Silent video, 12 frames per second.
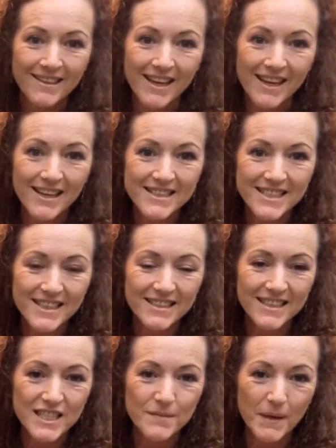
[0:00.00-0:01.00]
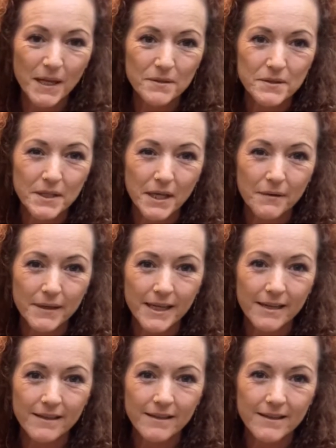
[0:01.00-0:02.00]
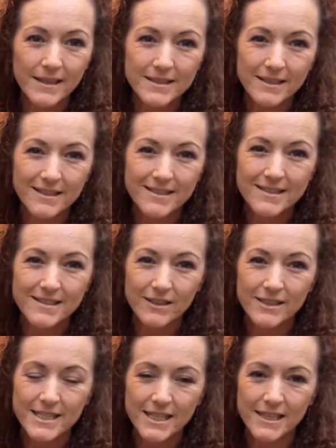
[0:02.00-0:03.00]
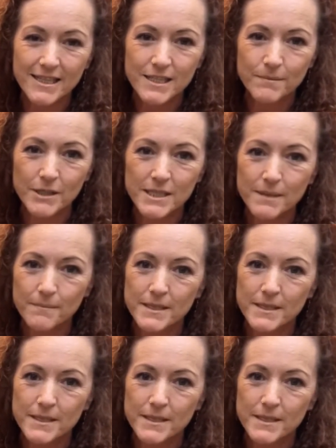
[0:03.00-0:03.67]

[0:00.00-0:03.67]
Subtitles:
how dark these panels are going, and that's going to soak down into my timber.